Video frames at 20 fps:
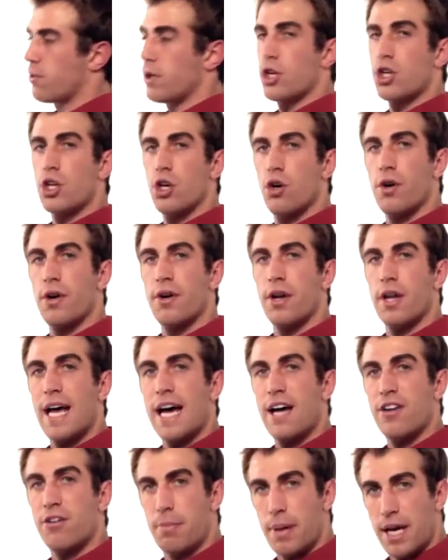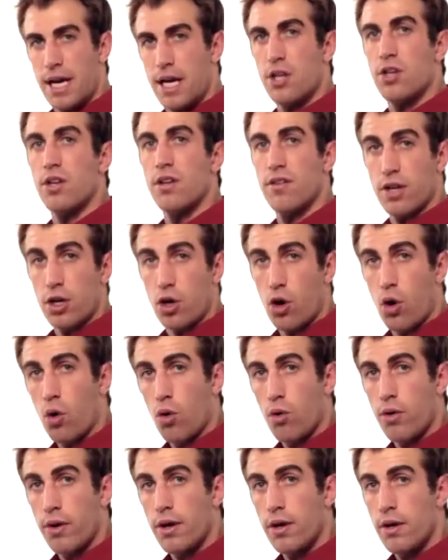we showed on the last page as a
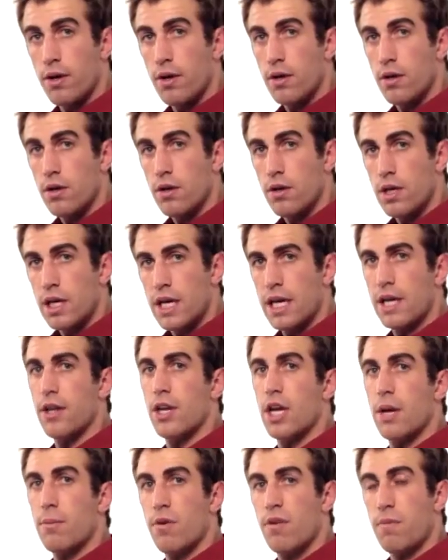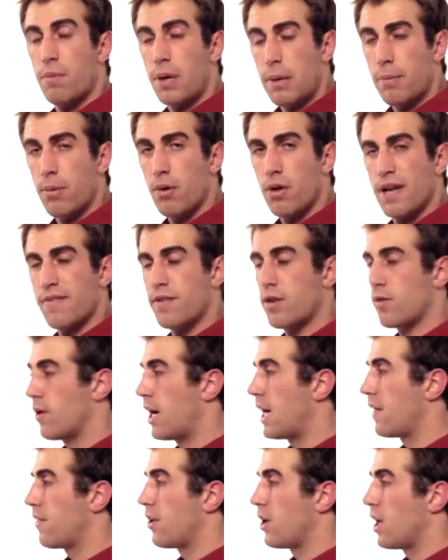gold. And the number of people left and
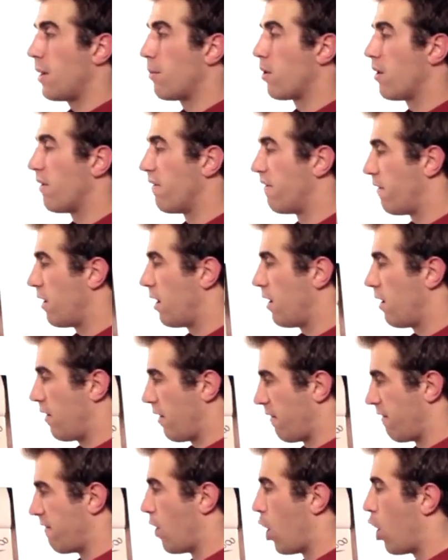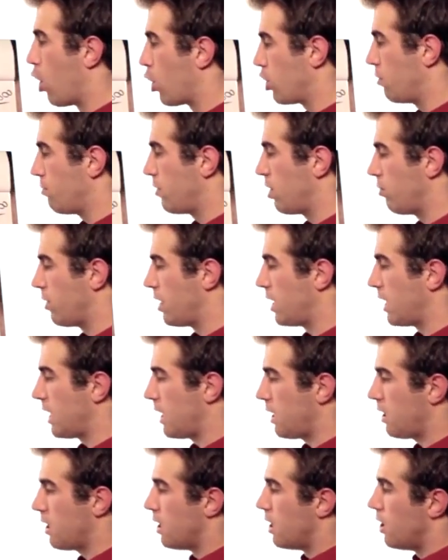right, the number of the volume you would
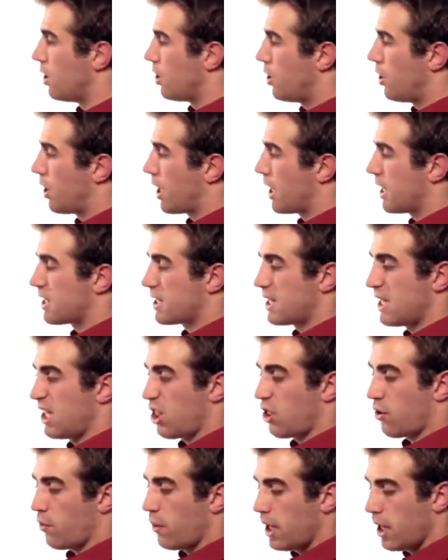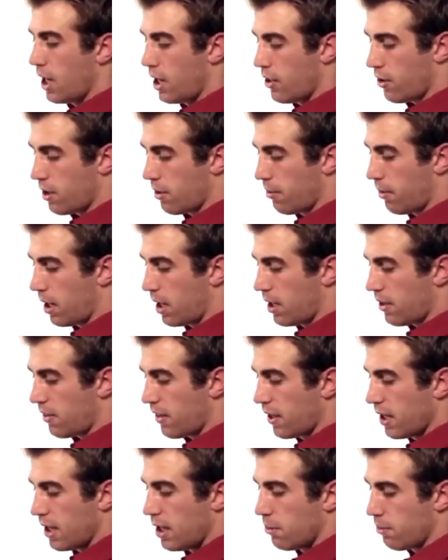need. You're going to see 300 a
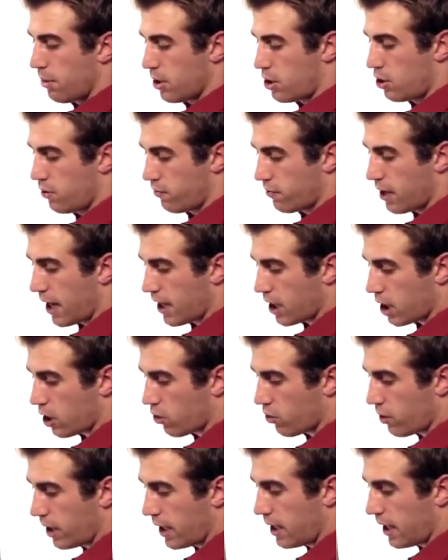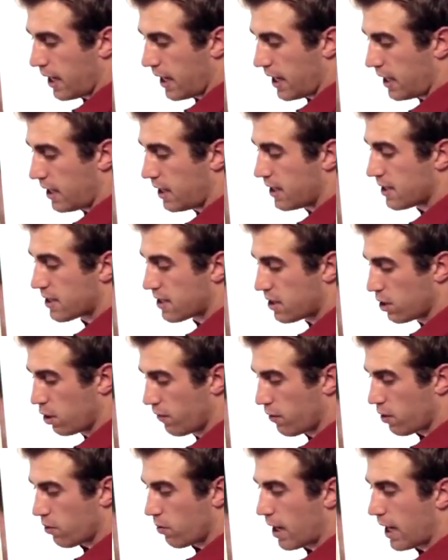month, but you've got to create a
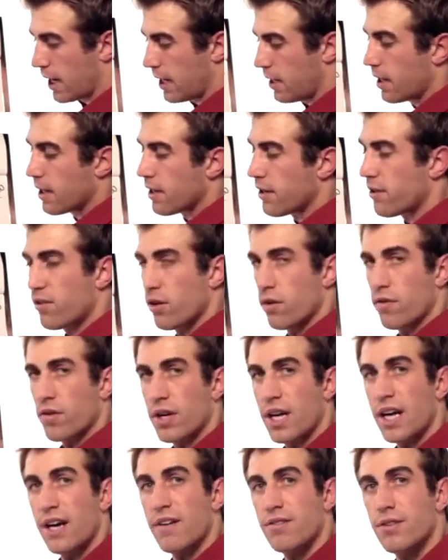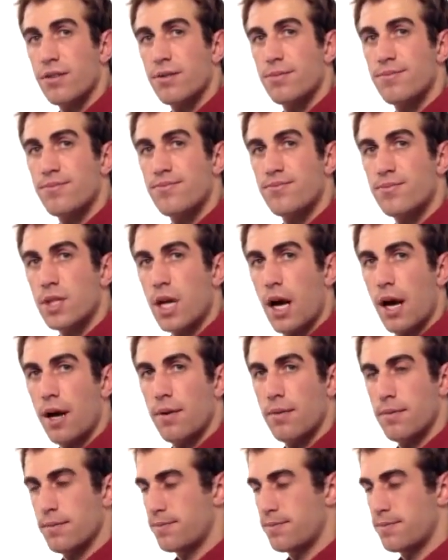silver right and a silver left. Okay?